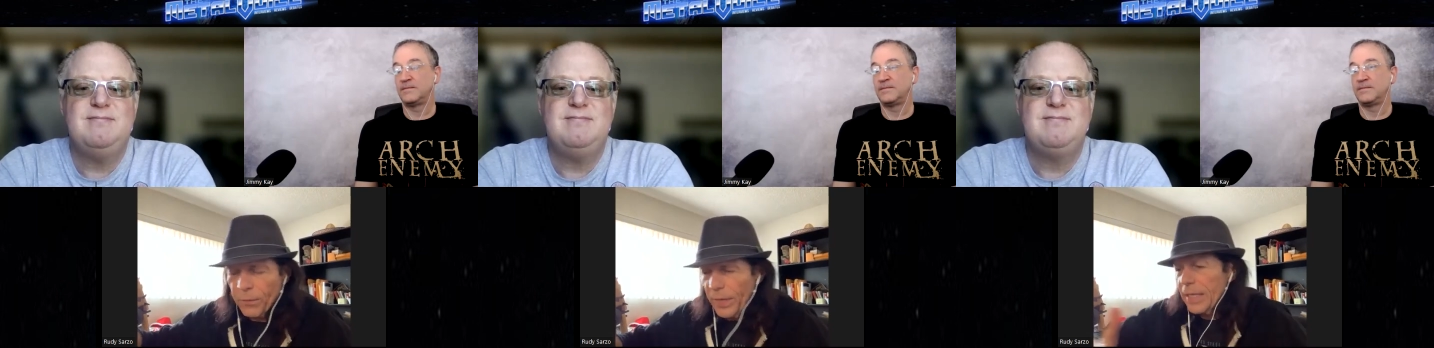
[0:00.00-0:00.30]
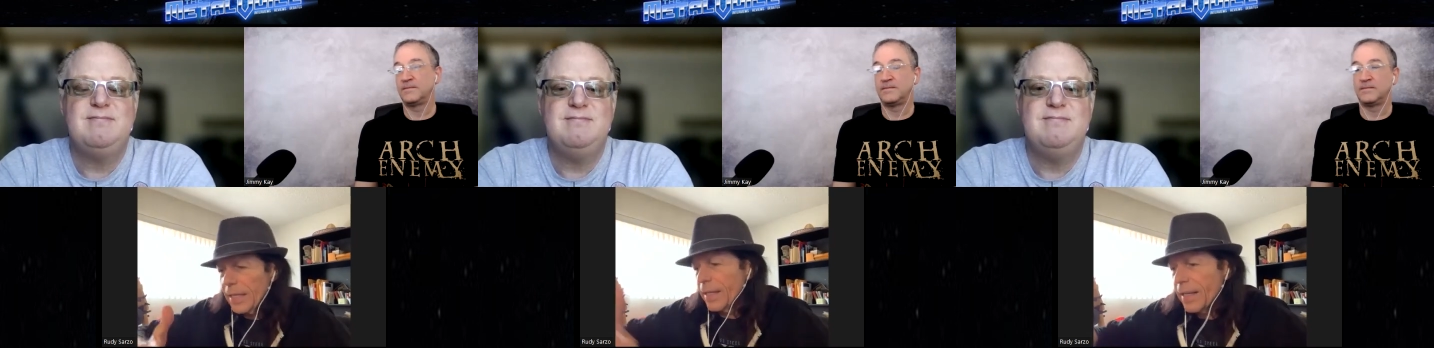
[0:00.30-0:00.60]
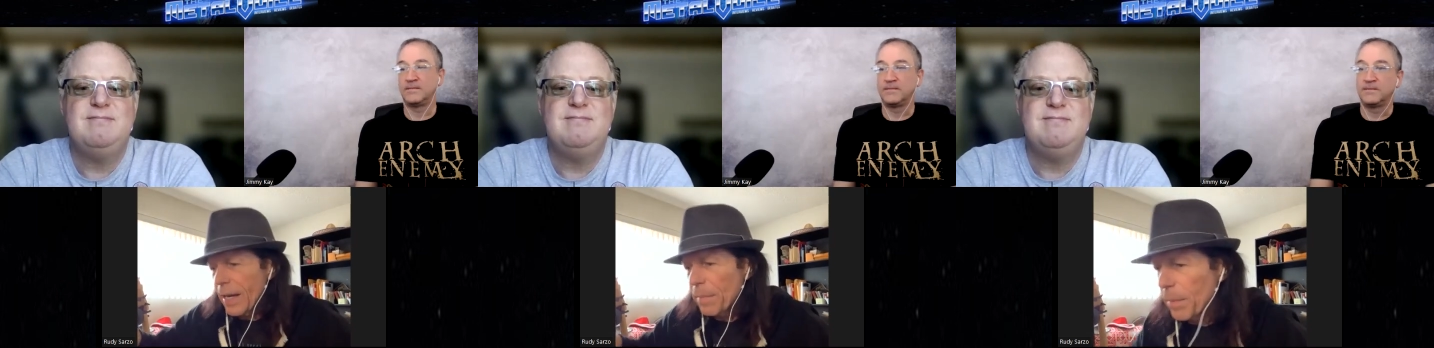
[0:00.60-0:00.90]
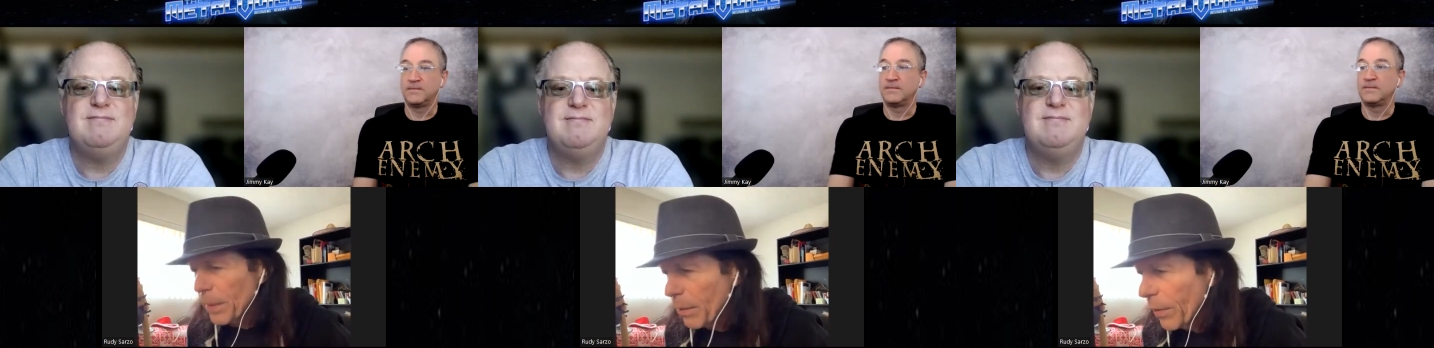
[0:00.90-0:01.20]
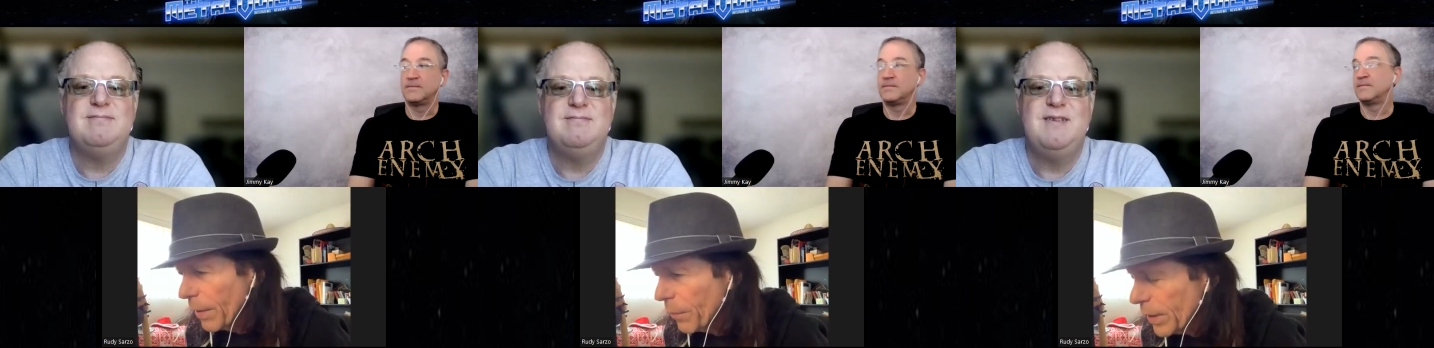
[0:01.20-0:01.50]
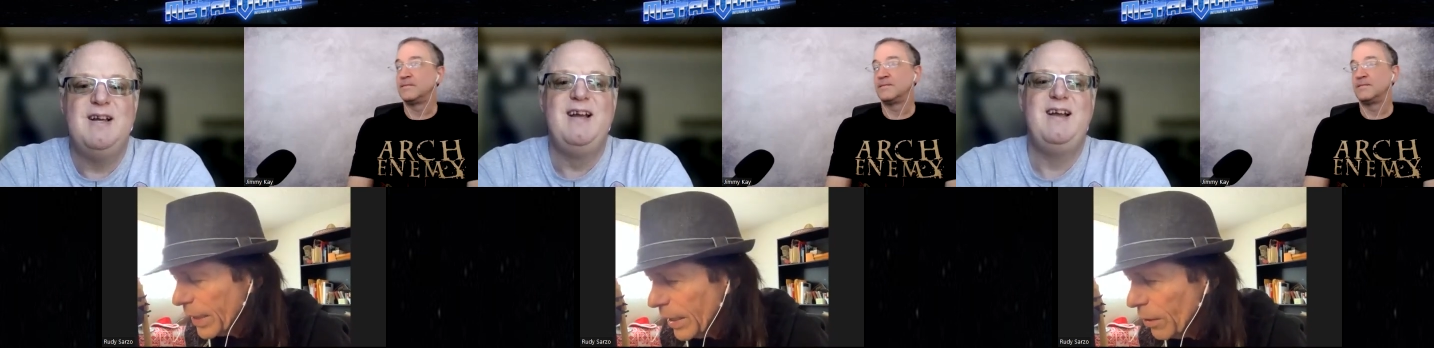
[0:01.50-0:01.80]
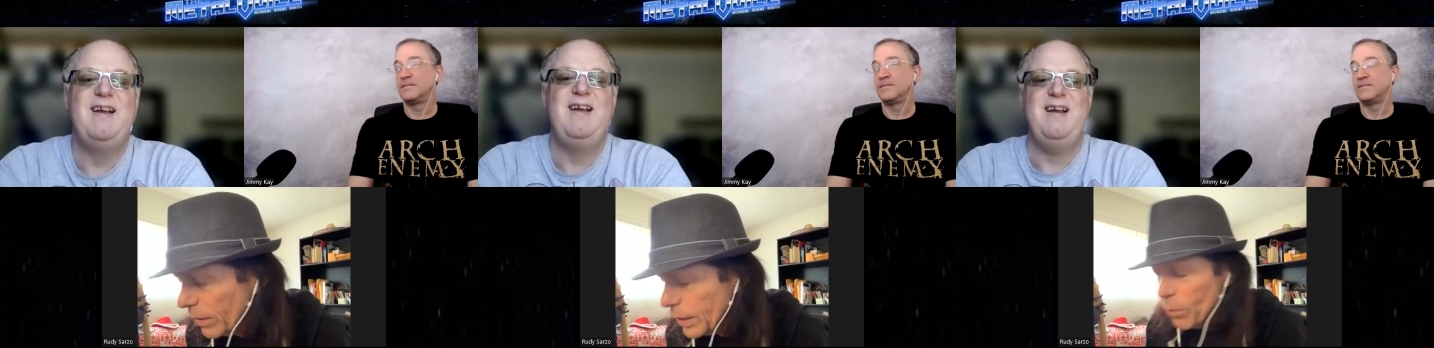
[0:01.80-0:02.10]
Speaker 1: Frankie. I've been playing with him for 10
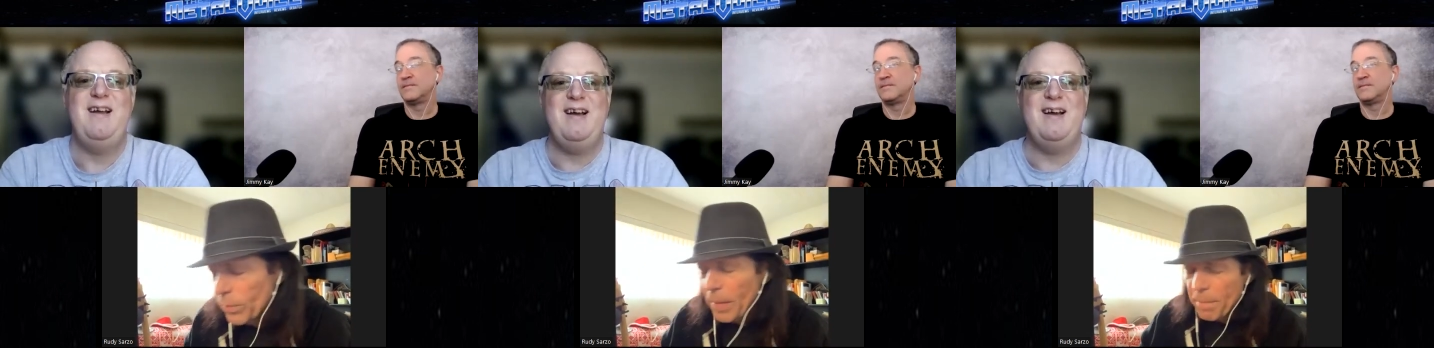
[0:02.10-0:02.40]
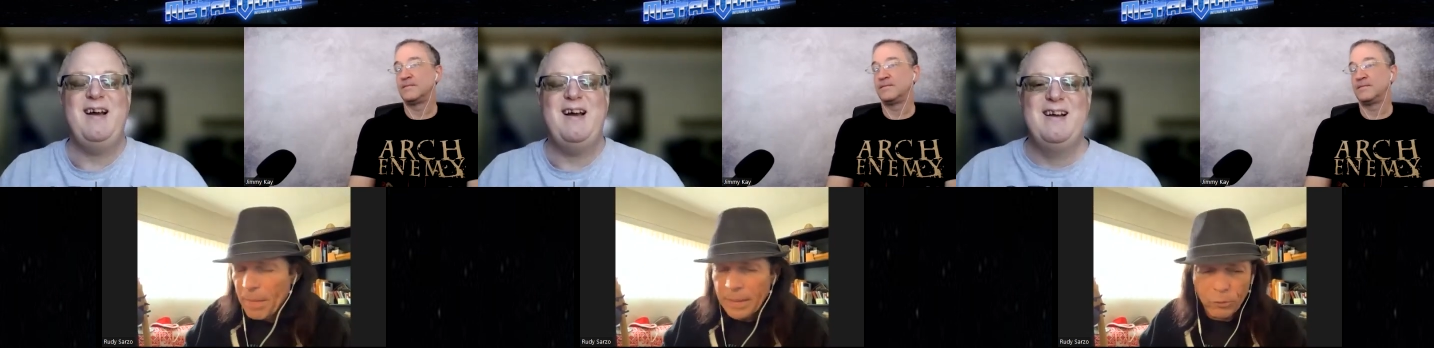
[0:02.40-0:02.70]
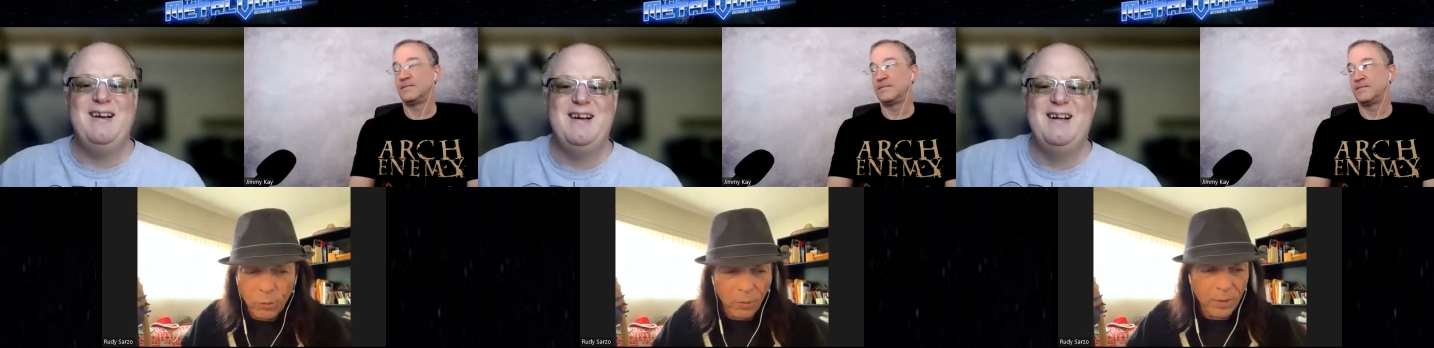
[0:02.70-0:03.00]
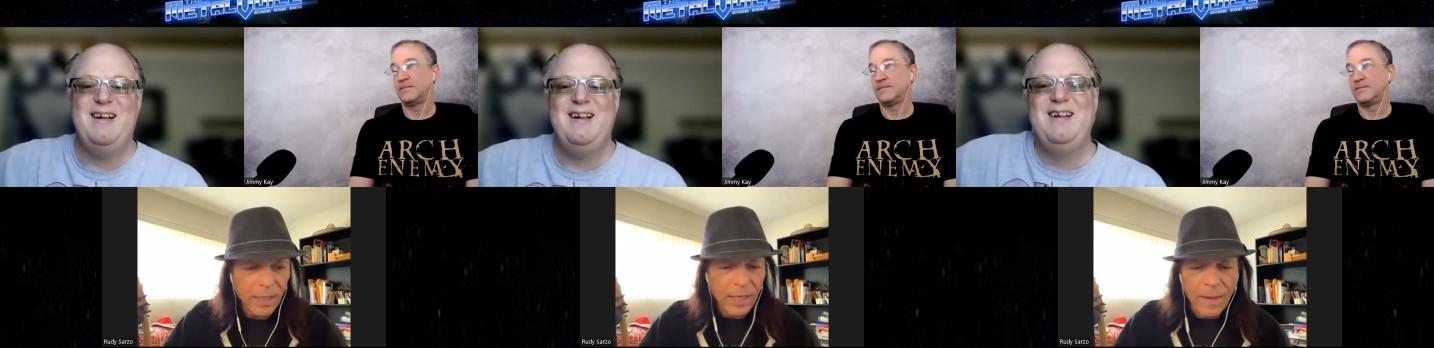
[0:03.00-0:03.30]
years. He was my mentor.